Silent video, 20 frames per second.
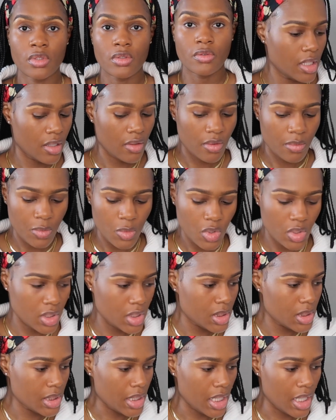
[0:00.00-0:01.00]
Now I'm going
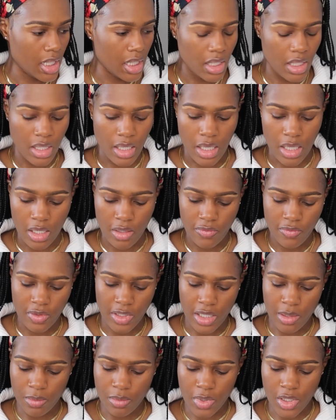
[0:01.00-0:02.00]
to take a
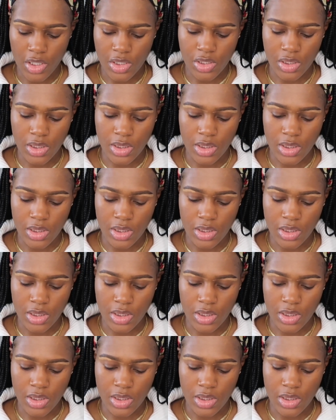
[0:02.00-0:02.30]
flat brush.